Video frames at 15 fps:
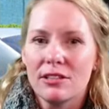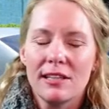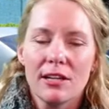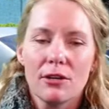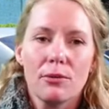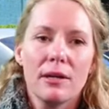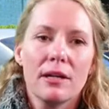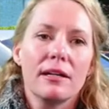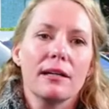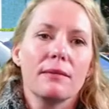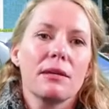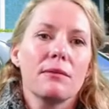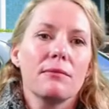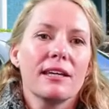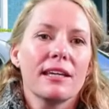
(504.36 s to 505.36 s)
to the
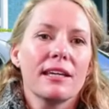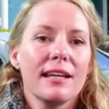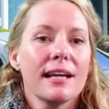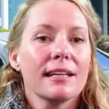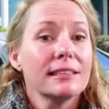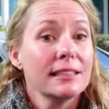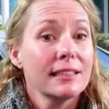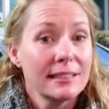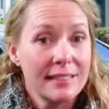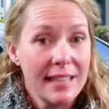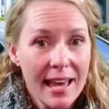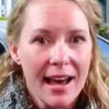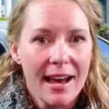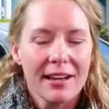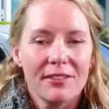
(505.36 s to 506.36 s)
aquarium? Can we connect to the
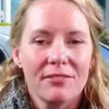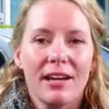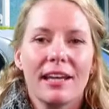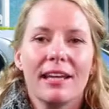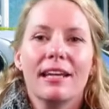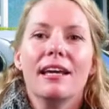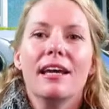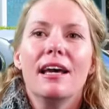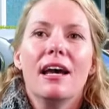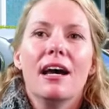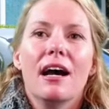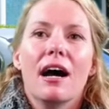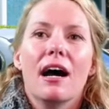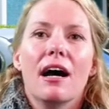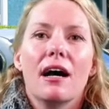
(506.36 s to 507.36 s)
NAC, right?
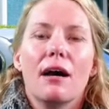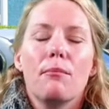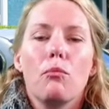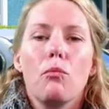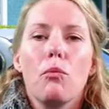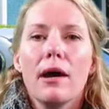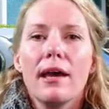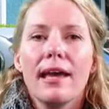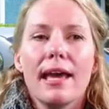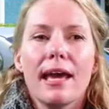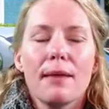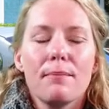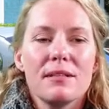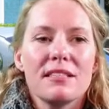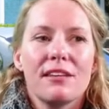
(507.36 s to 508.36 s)
Um, what
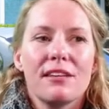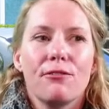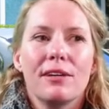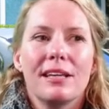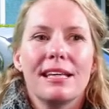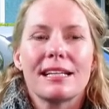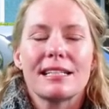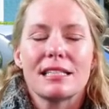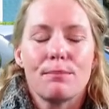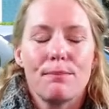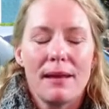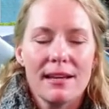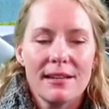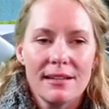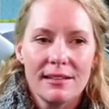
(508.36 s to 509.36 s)
happens if we
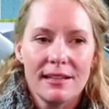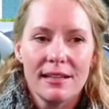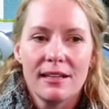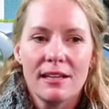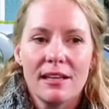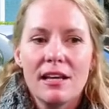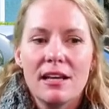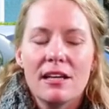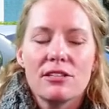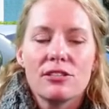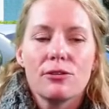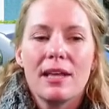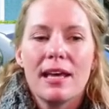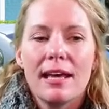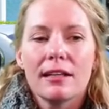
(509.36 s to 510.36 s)
expanded it
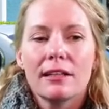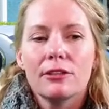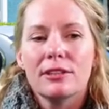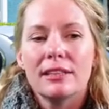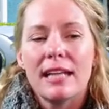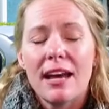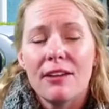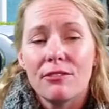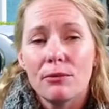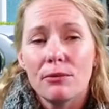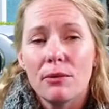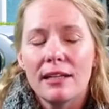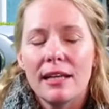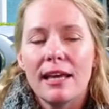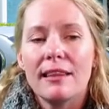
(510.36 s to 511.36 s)
so that included
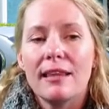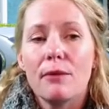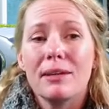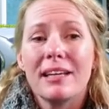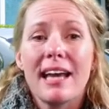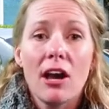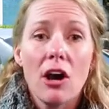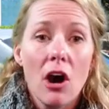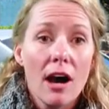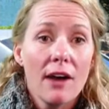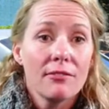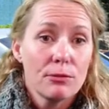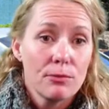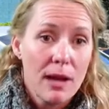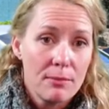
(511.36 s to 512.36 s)
everyone and that we got
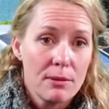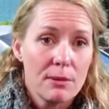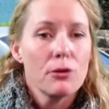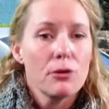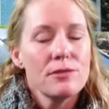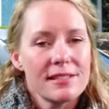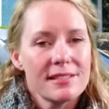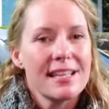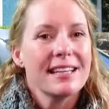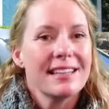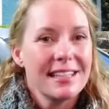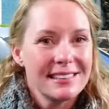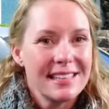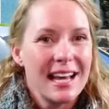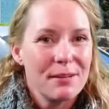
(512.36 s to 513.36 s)
off the Robert Moses at
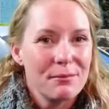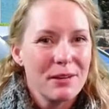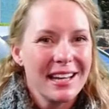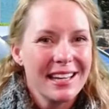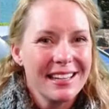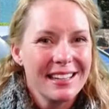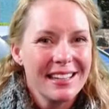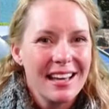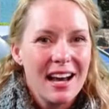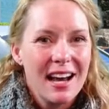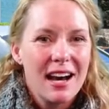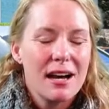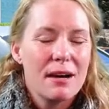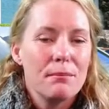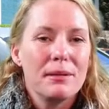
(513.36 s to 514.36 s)
that time, right?
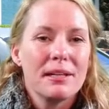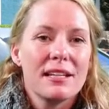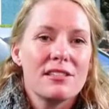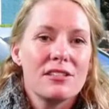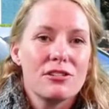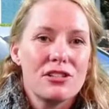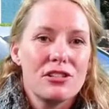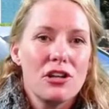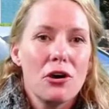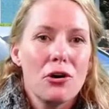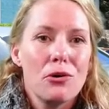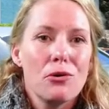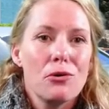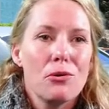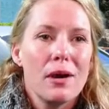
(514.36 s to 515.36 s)
Um, because there's
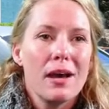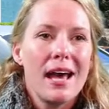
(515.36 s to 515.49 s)
no